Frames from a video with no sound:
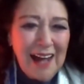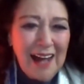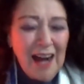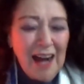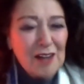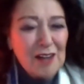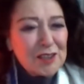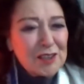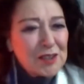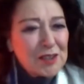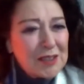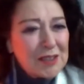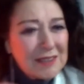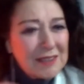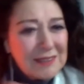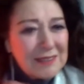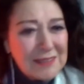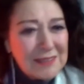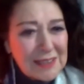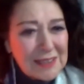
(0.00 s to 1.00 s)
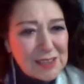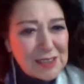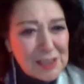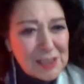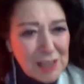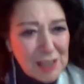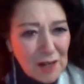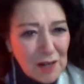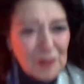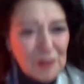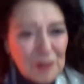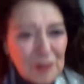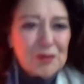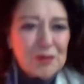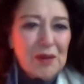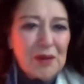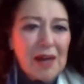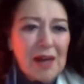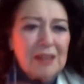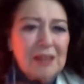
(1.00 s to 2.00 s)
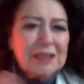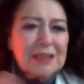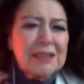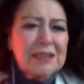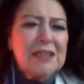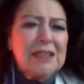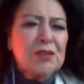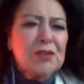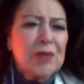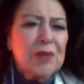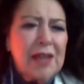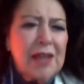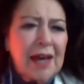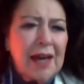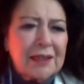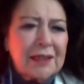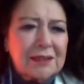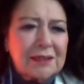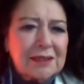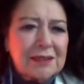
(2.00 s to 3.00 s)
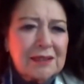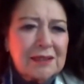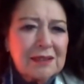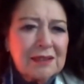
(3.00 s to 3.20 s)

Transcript: How did Netanyahu, how did he react